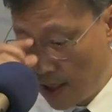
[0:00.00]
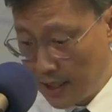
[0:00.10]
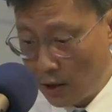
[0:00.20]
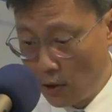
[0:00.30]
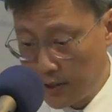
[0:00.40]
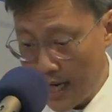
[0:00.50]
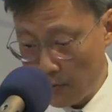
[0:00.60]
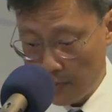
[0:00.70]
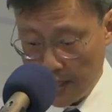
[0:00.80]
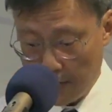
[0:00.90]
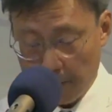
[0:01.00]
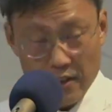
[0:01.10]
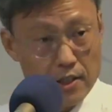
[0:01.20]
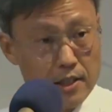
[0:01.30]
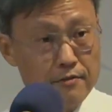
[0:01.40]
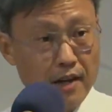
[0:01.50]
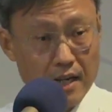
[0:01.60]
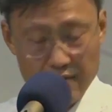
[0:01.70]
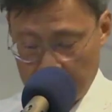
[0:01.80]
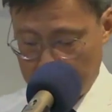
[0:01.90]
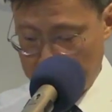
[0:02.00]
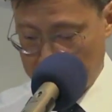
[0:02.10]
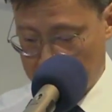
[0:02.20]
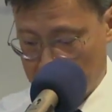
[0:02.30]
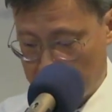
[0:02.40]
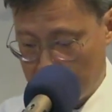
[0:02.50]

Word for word: Now, look down with me to verses 5 and 6.